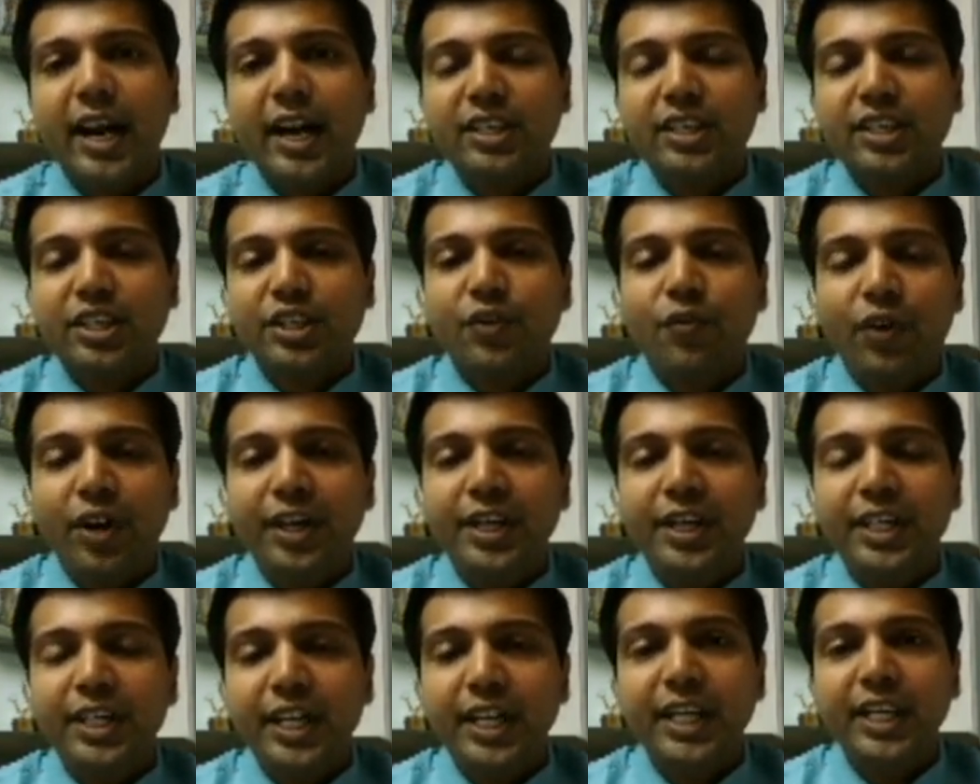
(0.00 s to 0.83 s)
and
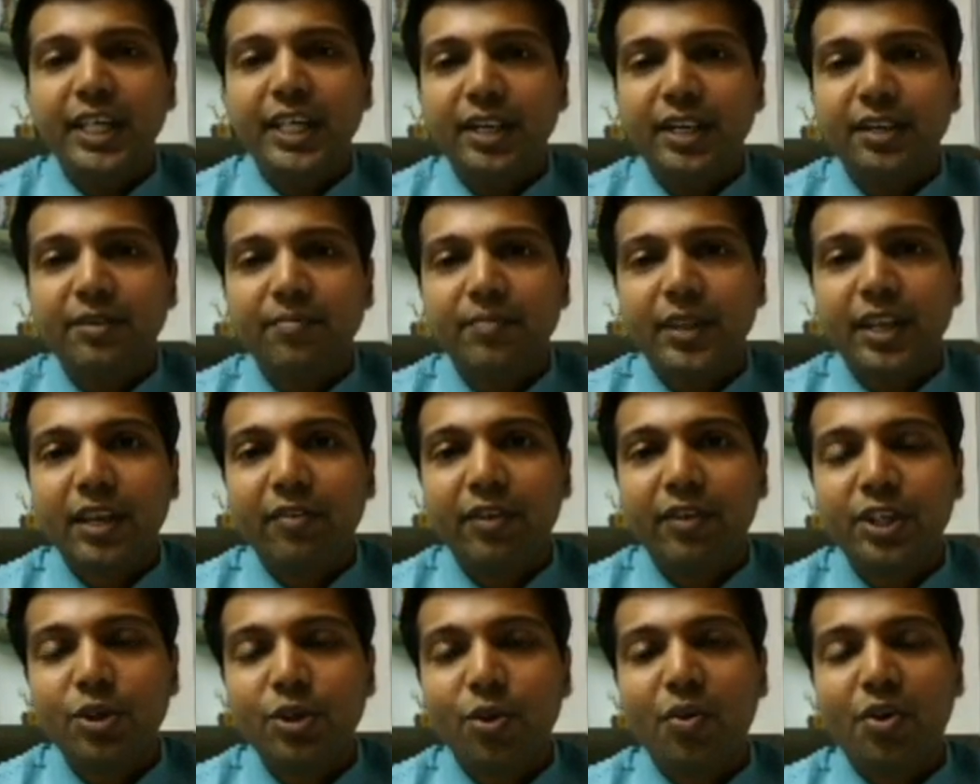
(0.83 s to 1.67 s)
section 188
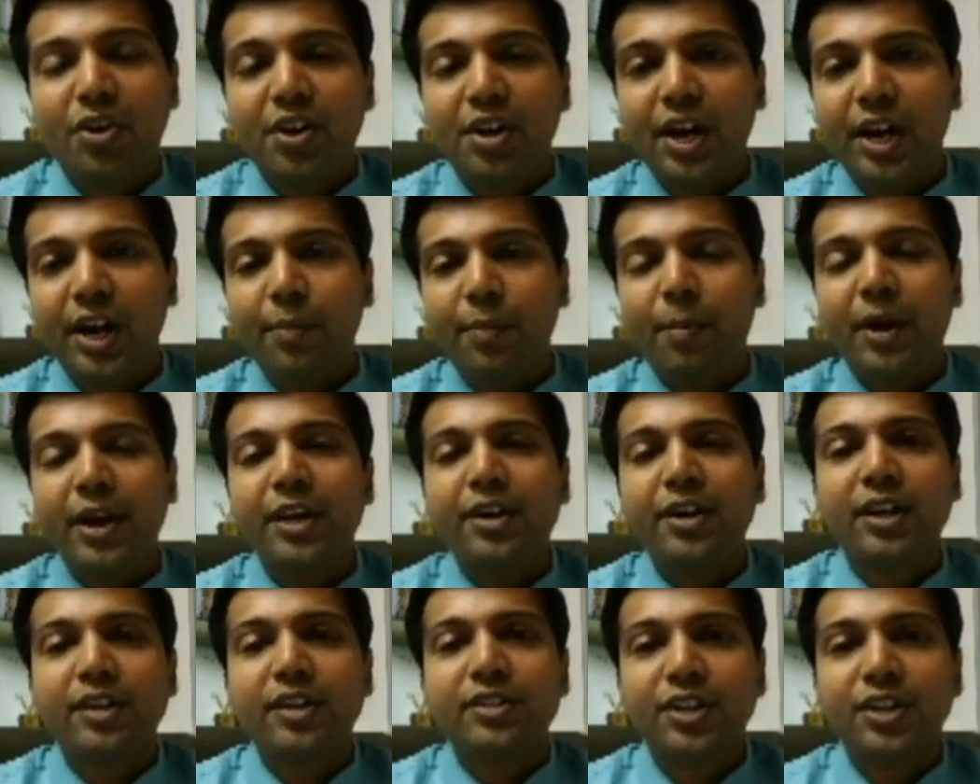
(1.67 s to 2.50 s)
which is on related
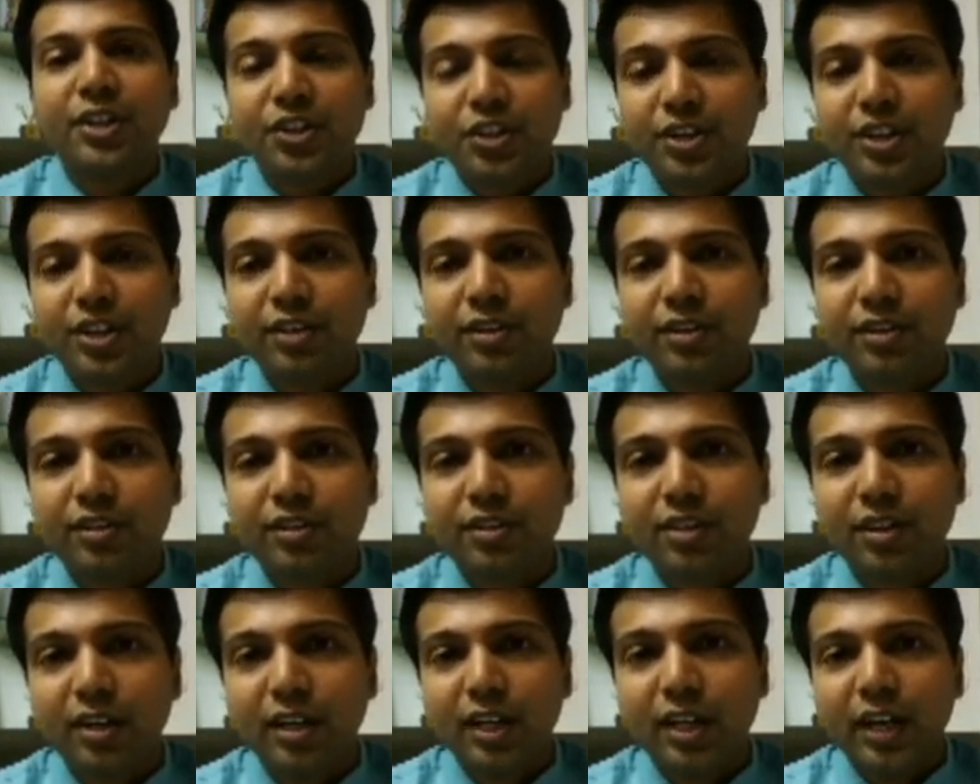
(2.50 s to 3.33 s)
party
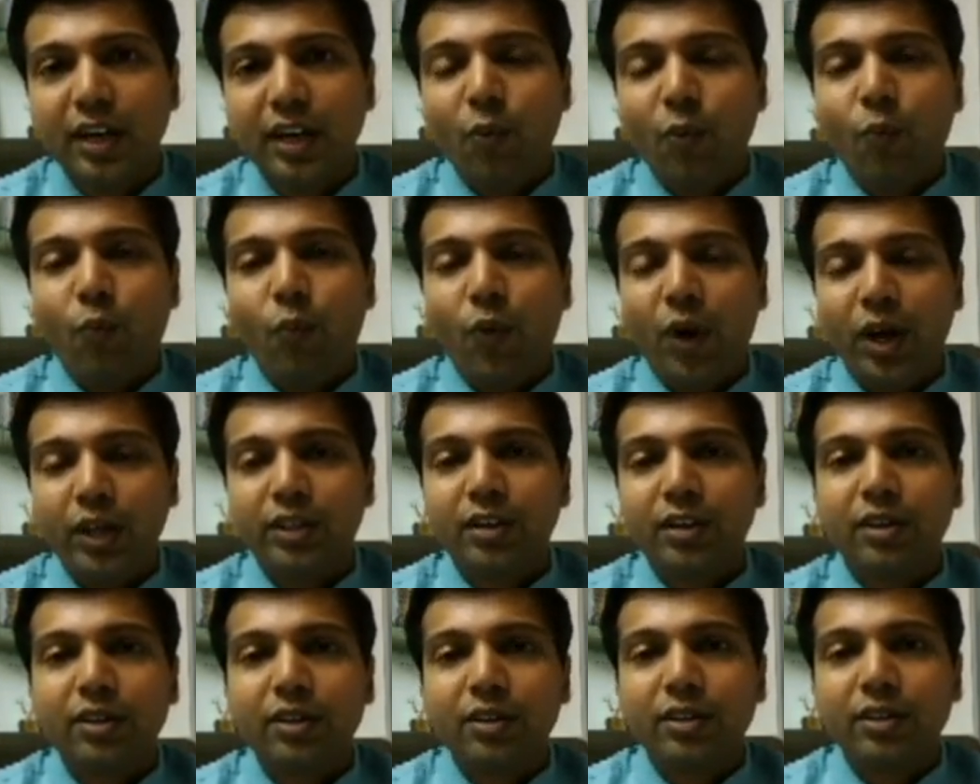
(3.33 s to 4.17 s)
transactions,
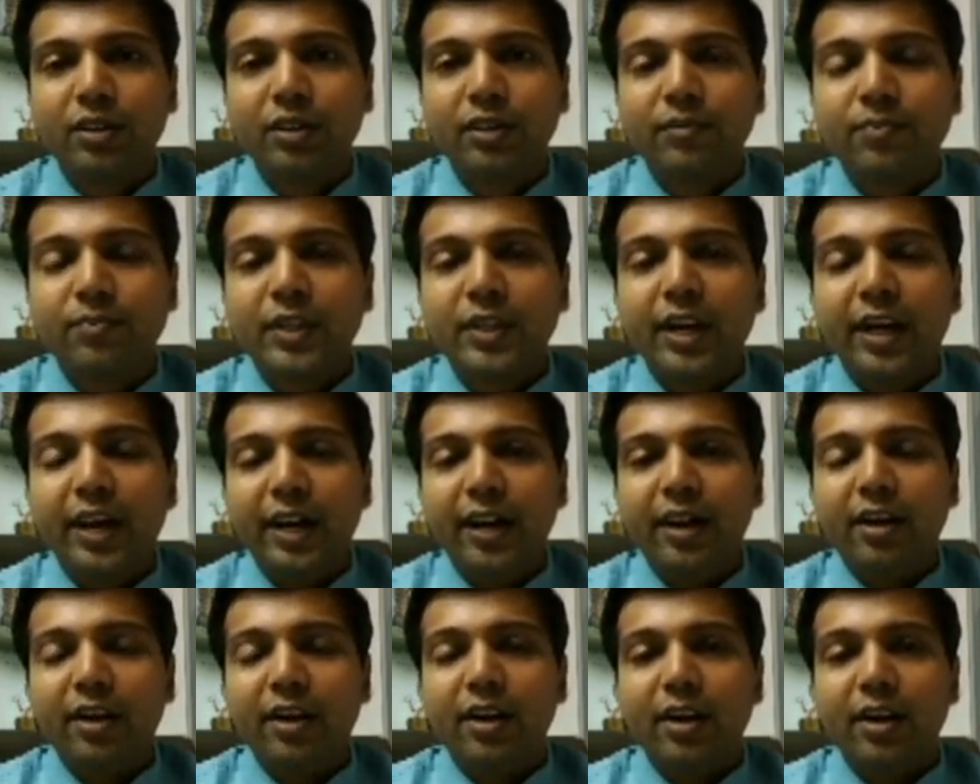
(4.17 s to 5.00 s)
whether
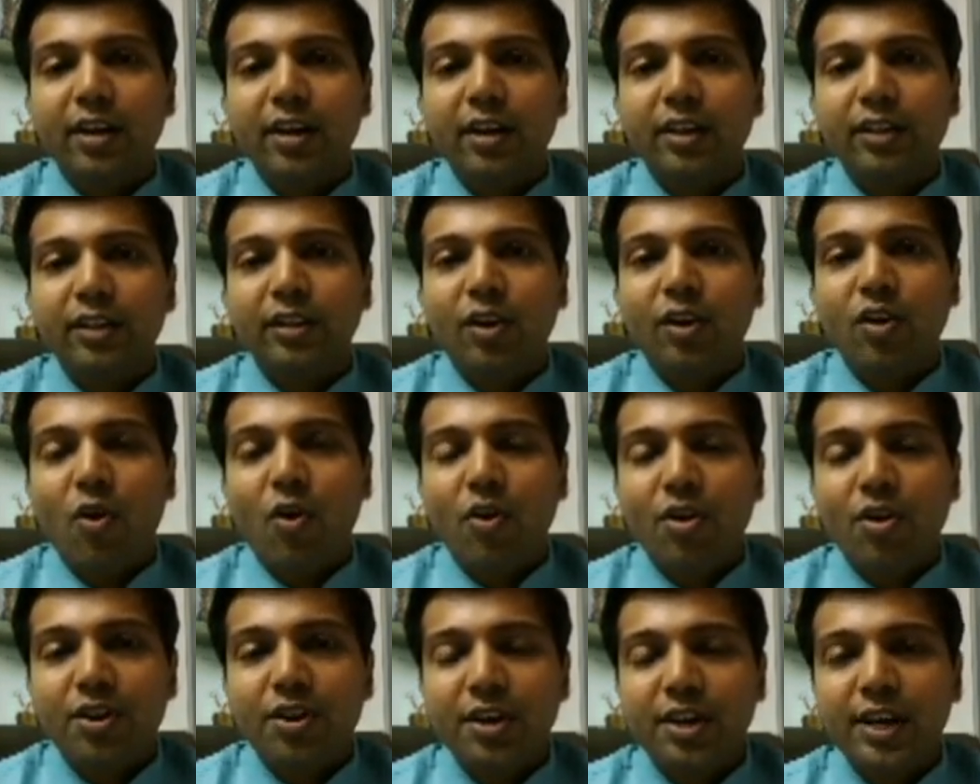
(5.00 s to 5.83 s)
the
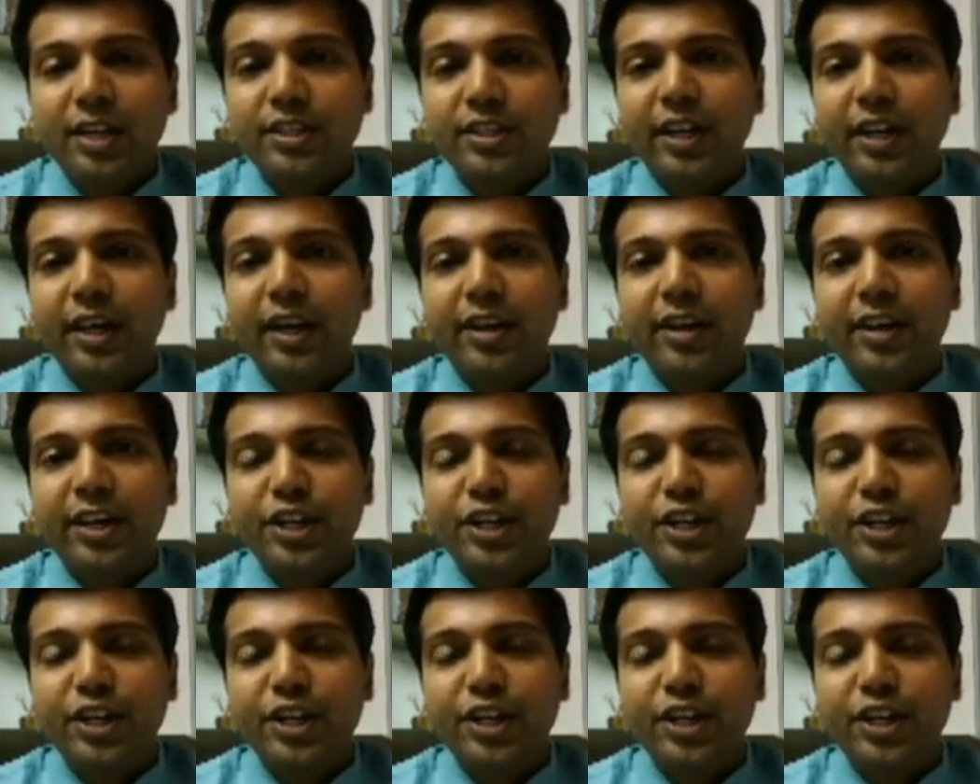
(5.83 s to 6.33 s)
contracts